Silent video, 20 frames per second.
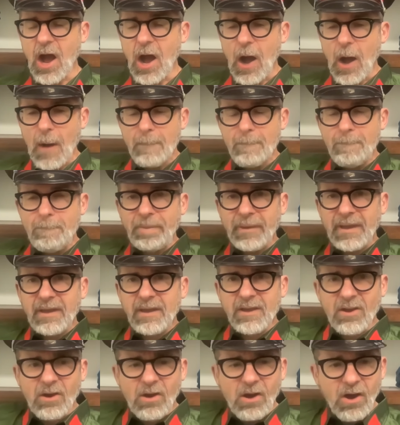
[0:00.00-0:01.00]
a
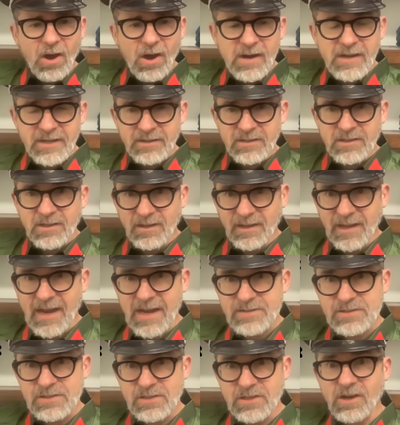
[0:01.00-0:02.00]
big honkin'
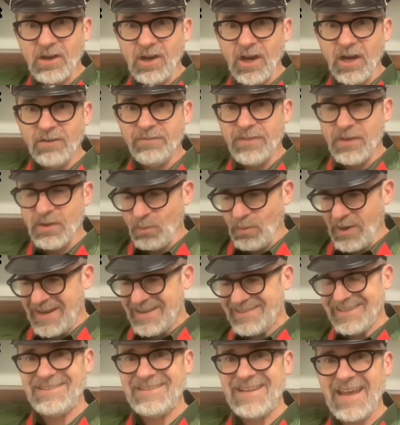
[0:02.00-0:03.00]
Kalashnikov that
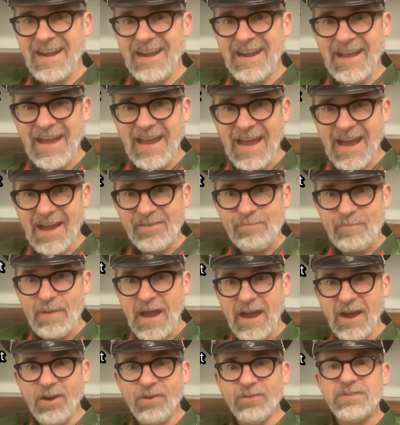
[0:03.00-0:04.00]
weighs 10.5
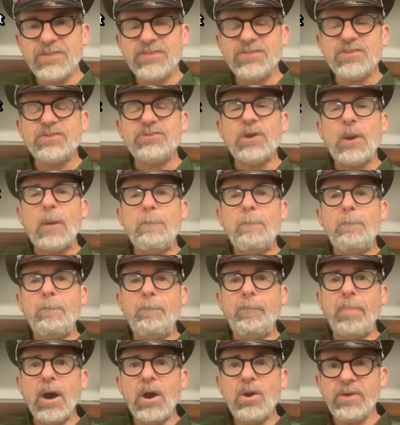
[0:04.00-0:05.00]
pounds is just a
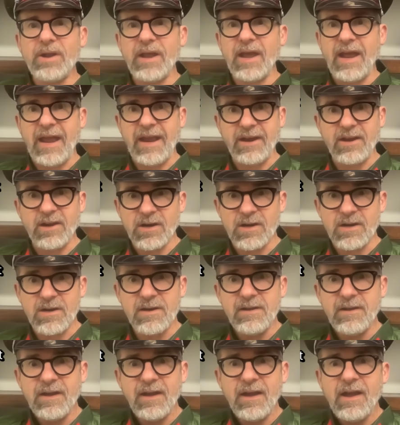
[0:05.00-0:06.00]
boat anchor.
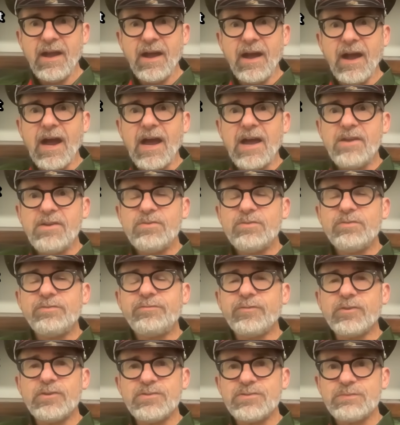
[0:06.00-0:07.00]

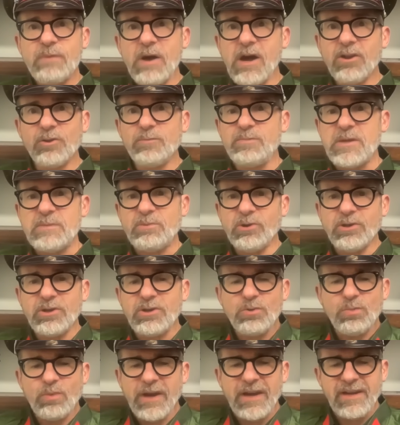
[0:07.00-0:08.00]
For smaller people, it
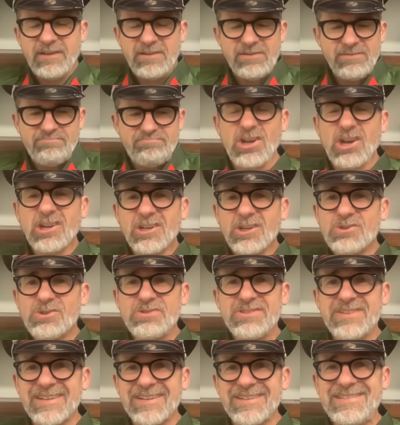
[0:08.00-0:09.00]
could weigh
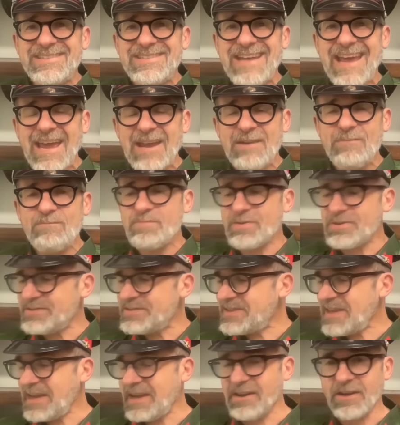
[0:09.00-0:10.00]
close to
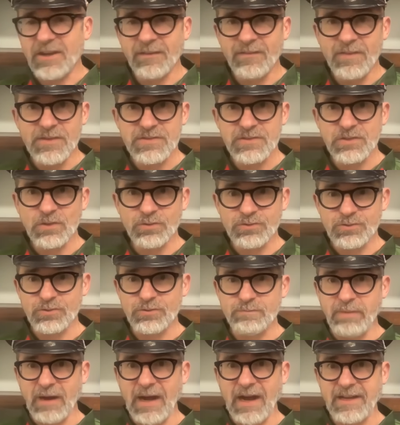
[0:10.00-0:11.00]
10% of the soldier's
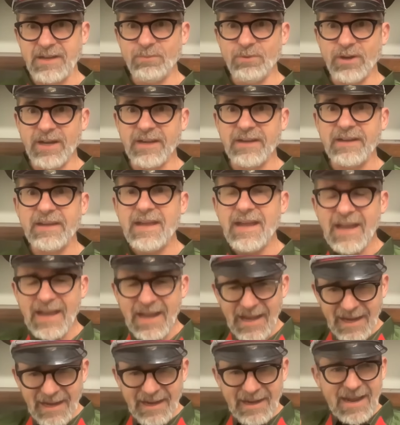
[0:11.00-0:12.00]
body weight.
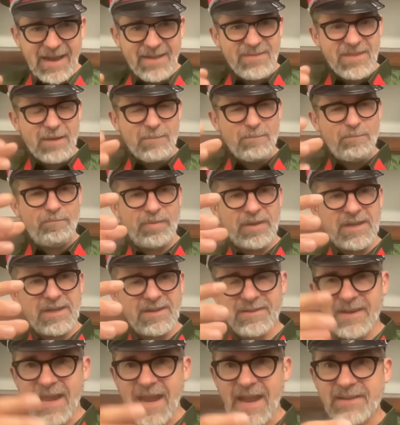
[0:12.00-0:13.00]
And it had that
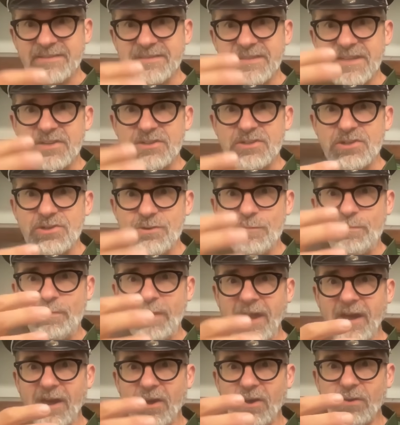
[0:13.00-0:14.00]
big, nasty
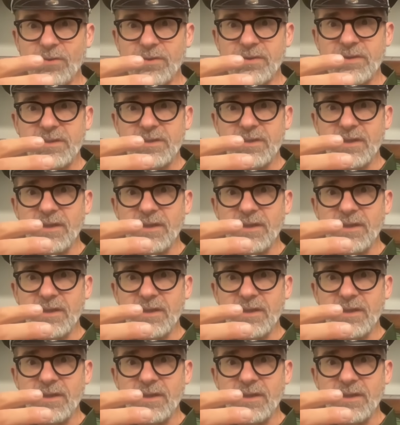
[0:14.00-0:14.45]
2-pound